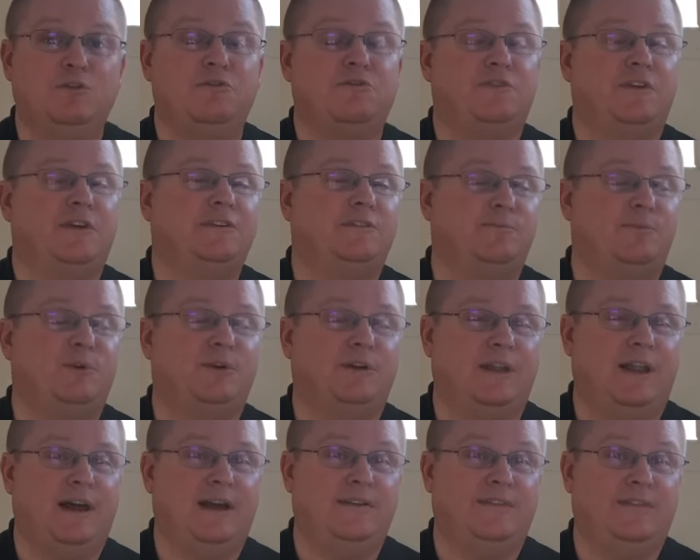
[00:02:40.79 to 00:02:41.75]
do Facebook
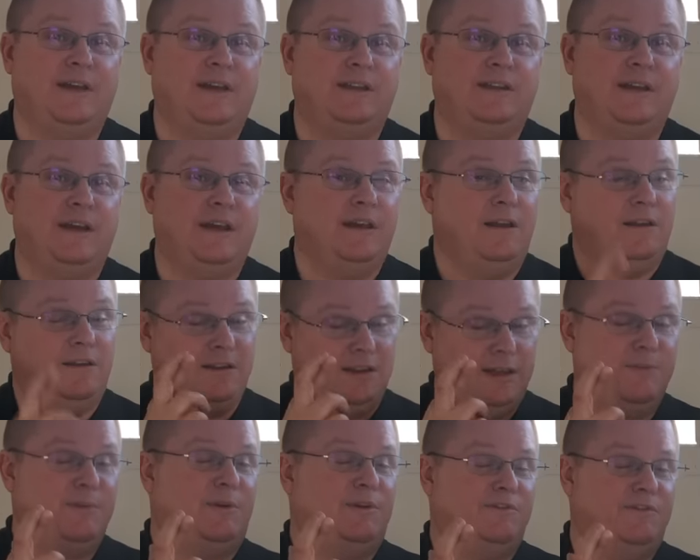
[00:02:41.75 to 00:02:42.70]
Live that day,
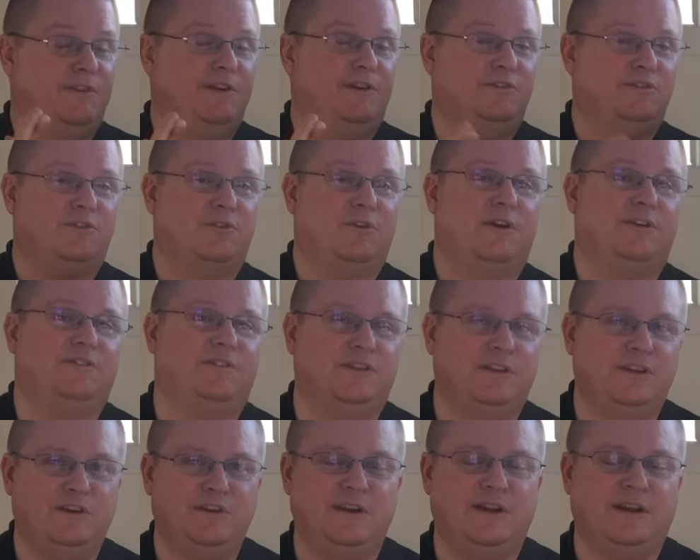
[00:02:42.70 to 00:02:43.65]
keeping our fingers crossed that
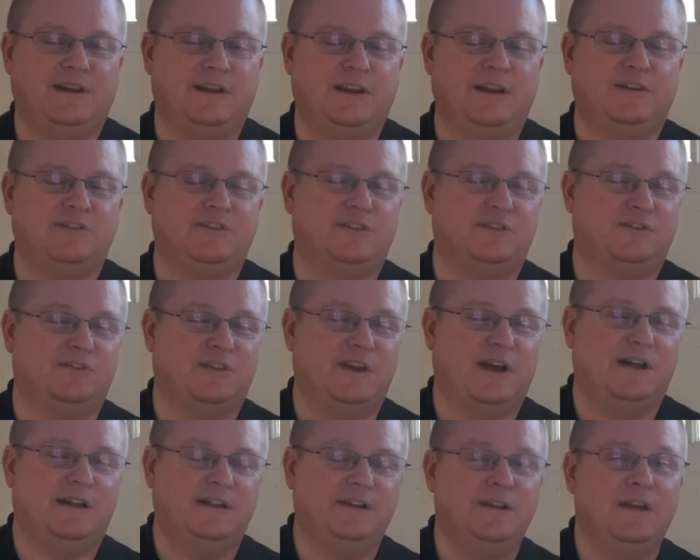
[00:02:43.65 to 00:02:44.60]
the internet connection is
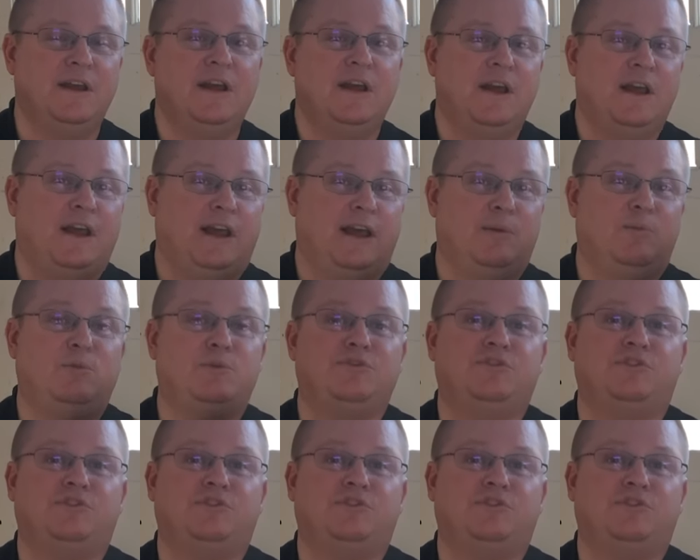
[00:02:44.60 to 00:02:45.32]
solid. And we'll